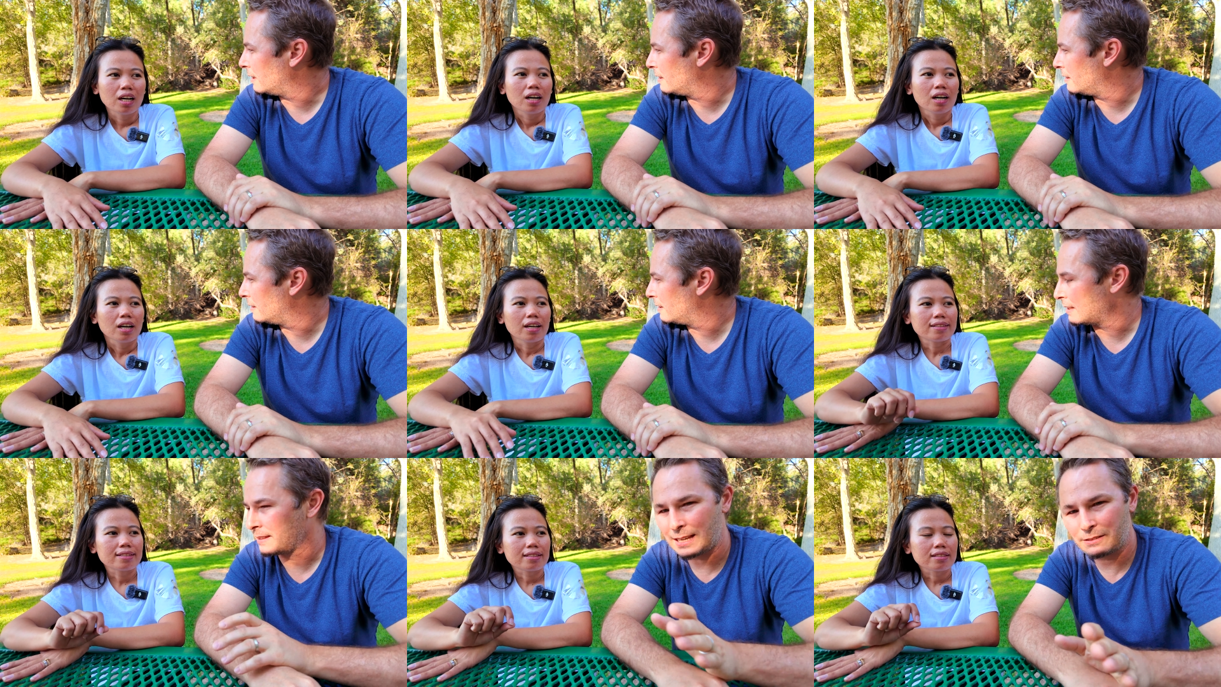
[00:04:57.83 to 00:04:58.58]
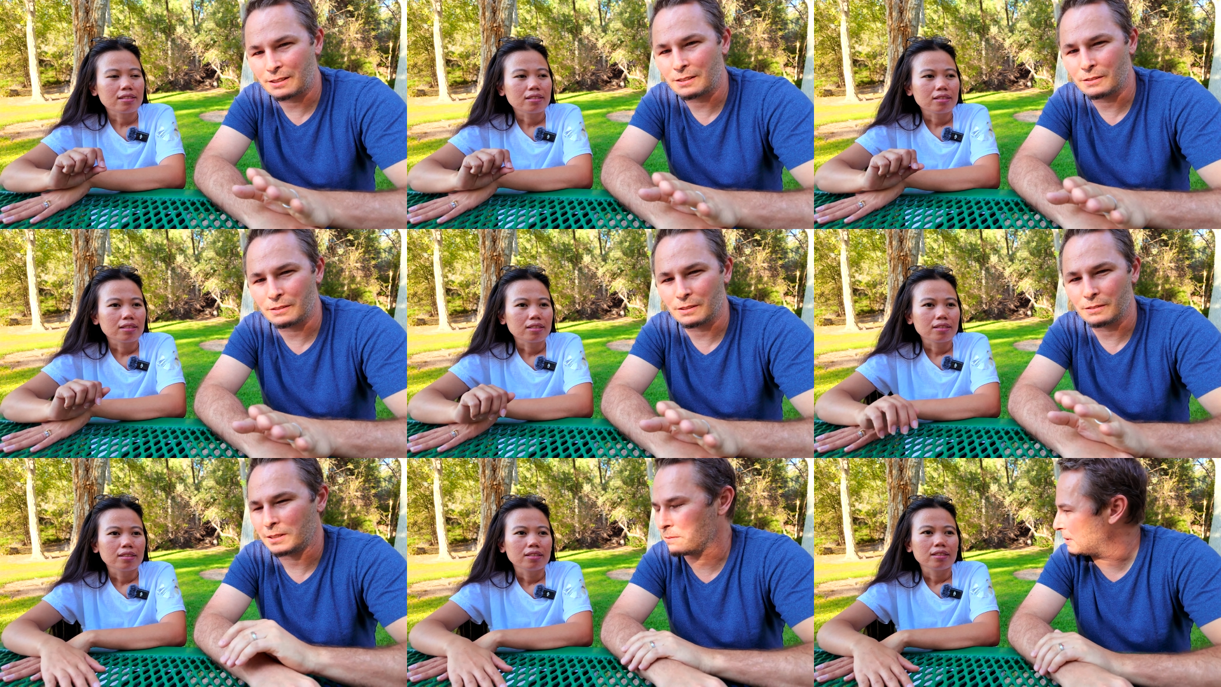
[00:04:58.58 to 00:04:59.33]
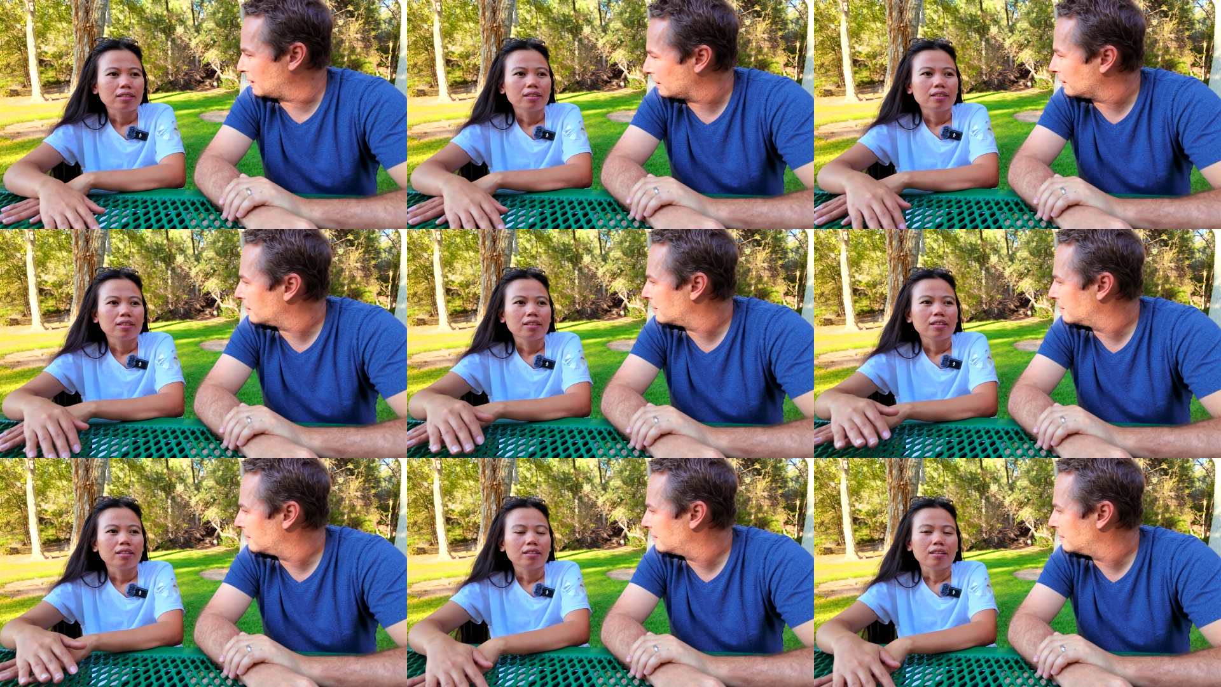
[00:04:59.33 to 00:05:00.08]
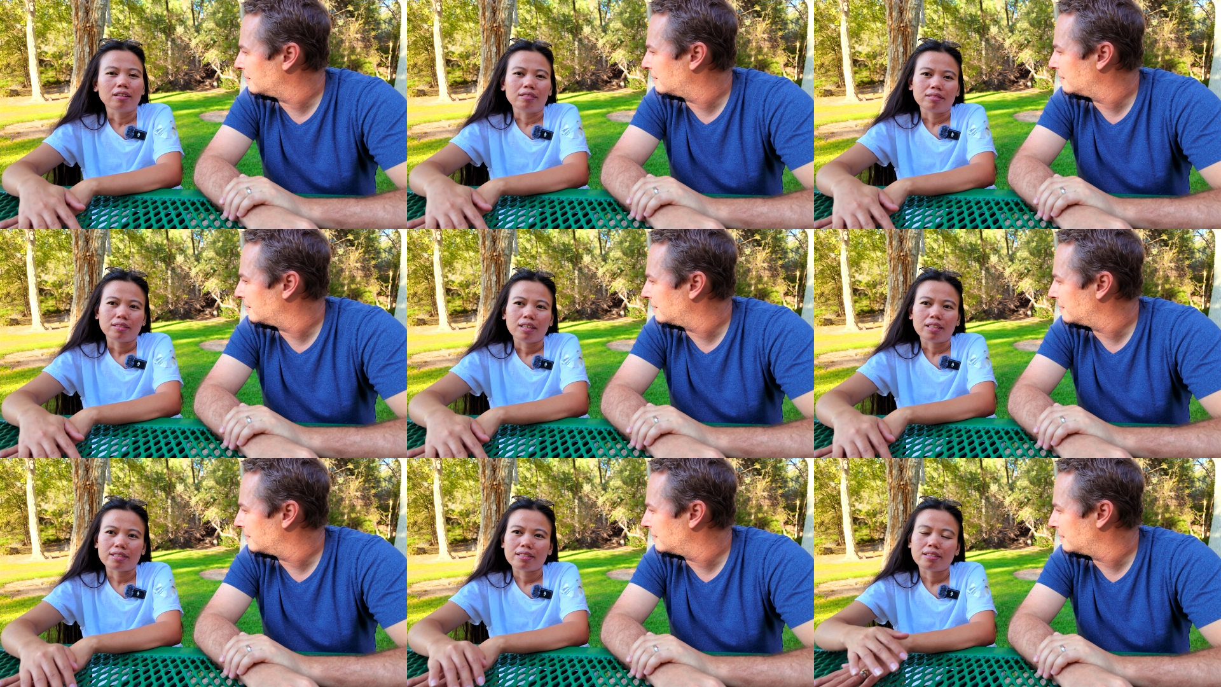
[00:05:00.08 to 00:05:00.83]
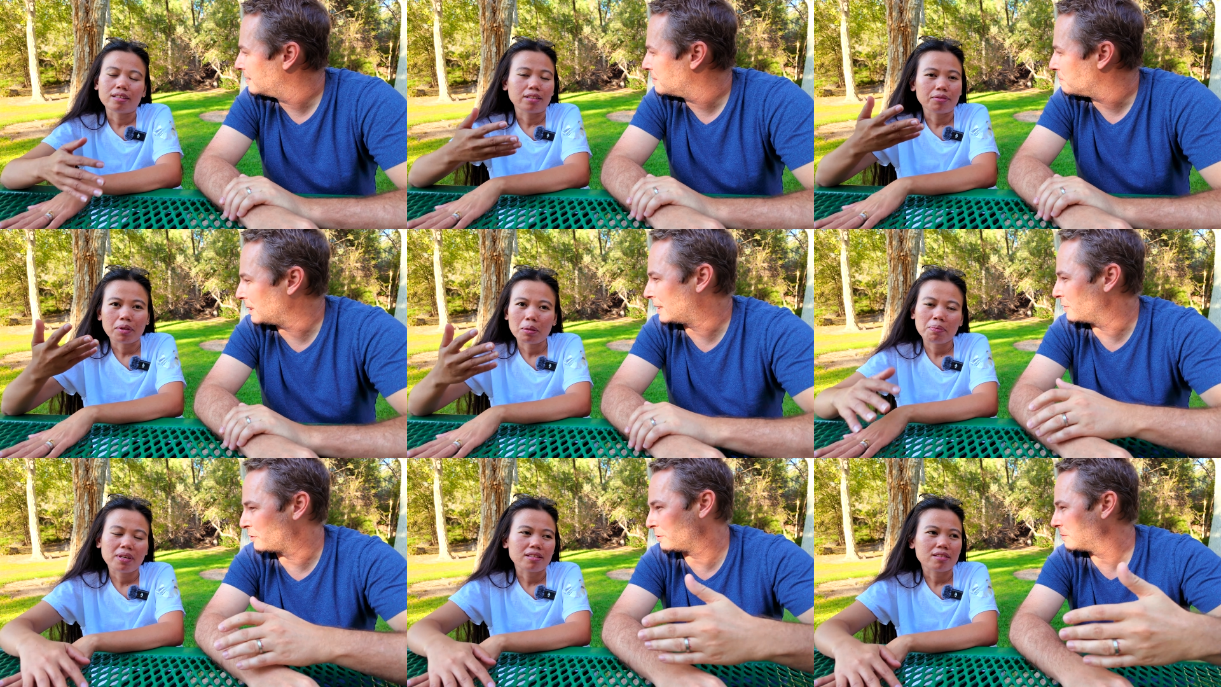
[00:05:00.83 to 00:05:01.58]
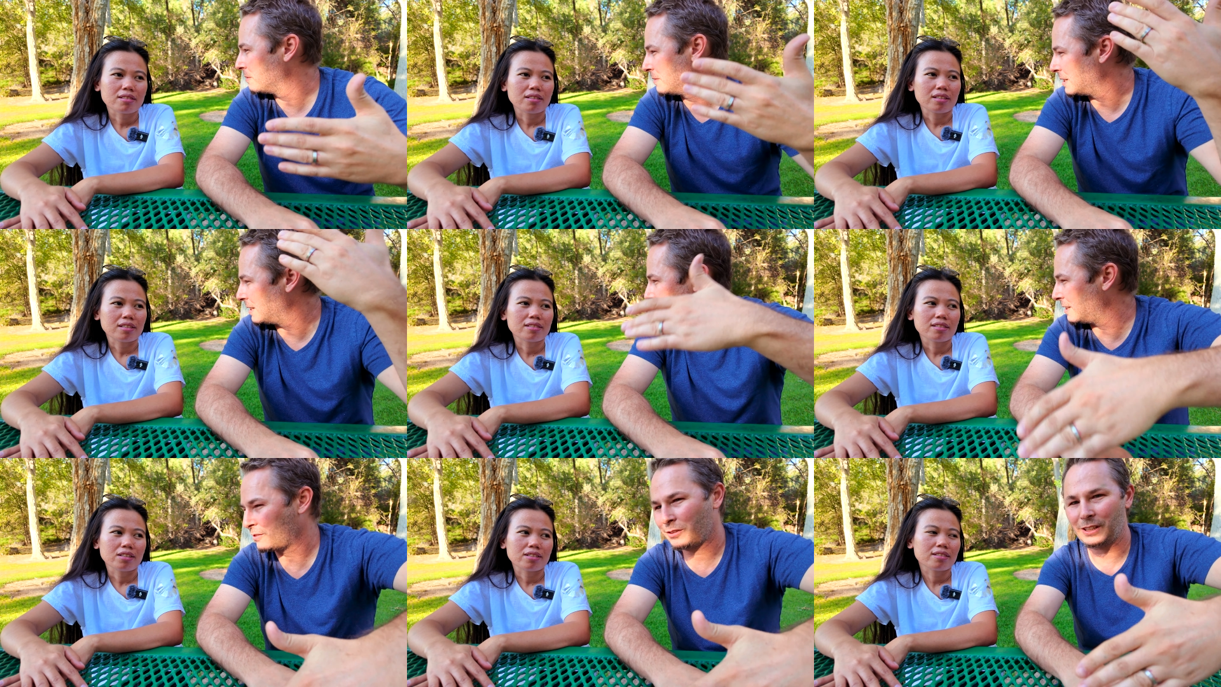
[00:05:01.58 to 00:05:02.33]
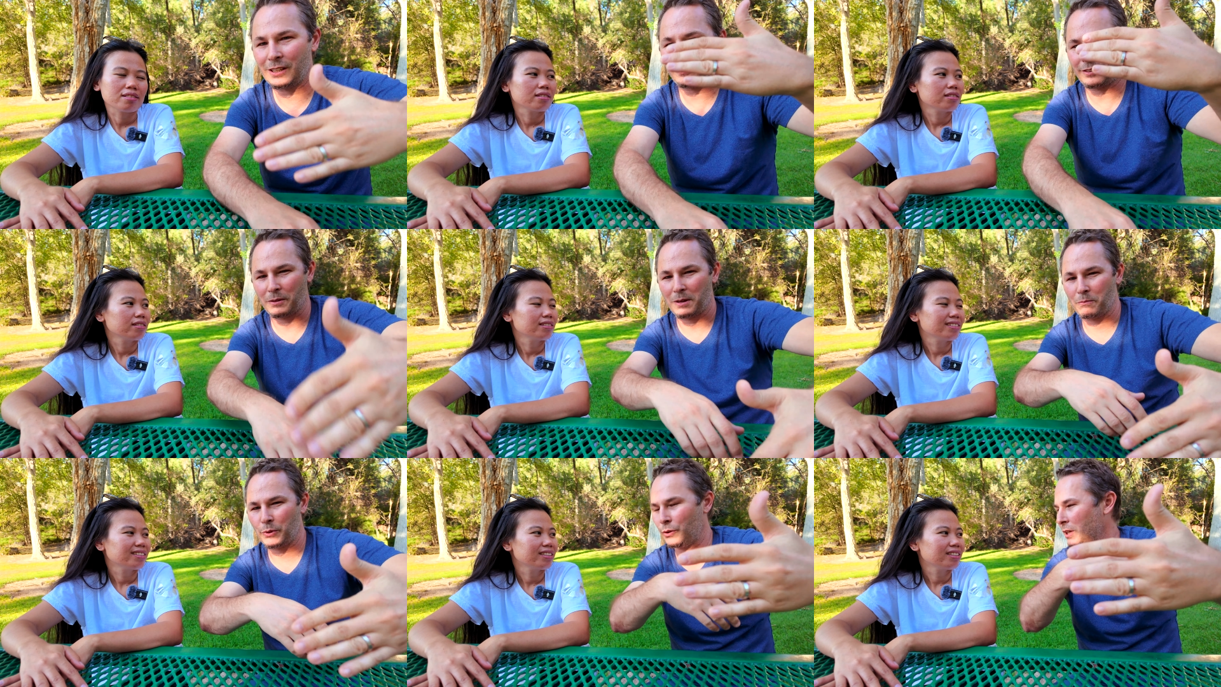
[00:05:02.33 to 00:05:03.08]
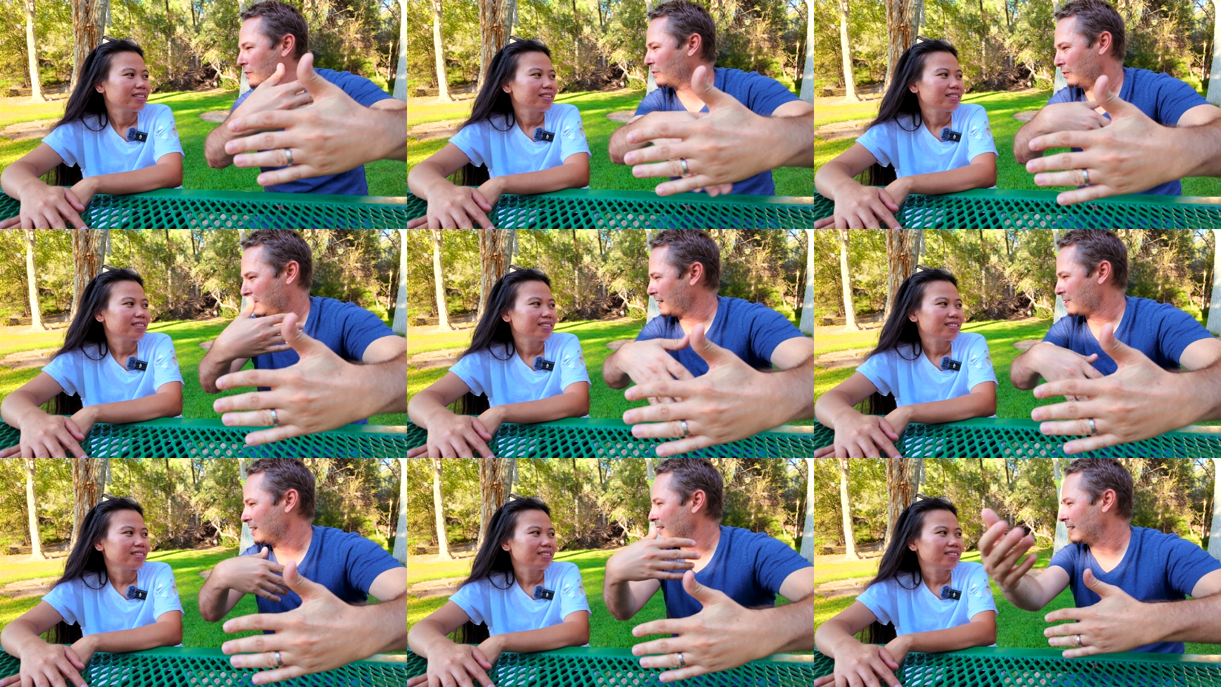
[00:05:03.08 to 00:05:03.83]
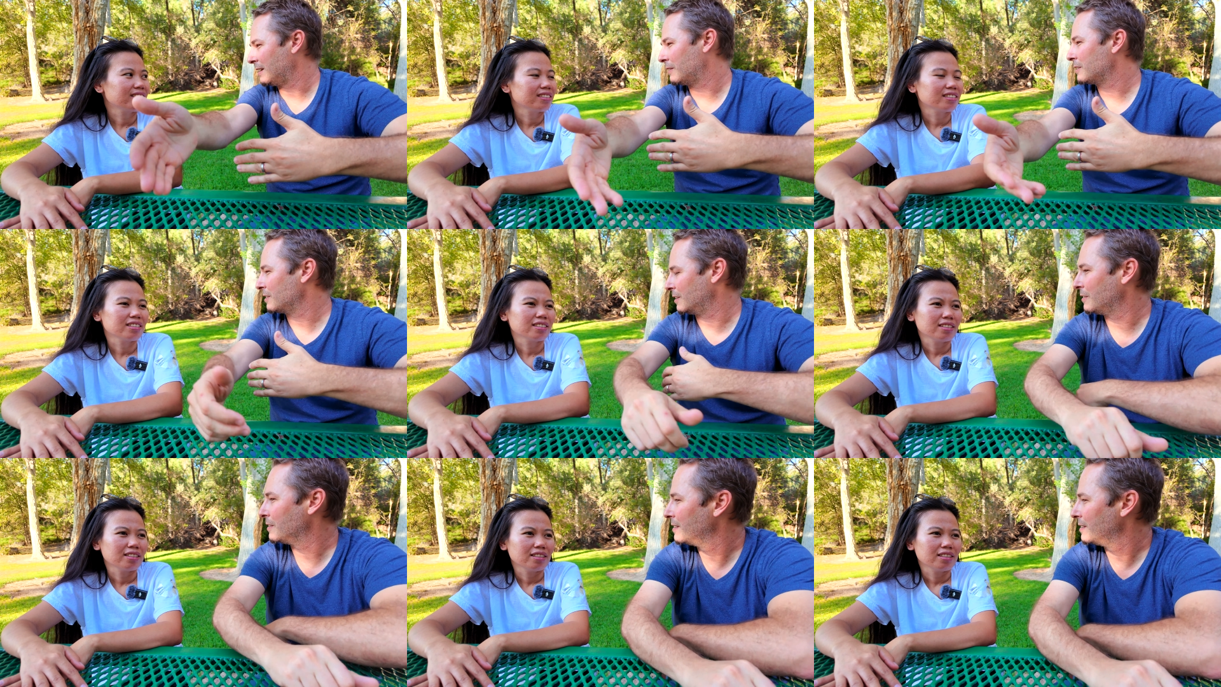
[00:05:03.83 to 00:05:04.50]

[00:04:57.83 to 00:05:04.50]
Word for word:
Speaker 1: And, and that's a no-no in America.
Speaker 2: Oh, it's in the
Speaker 1: because Philippines. It's it's, it's it's the employees who touch it and give it to you.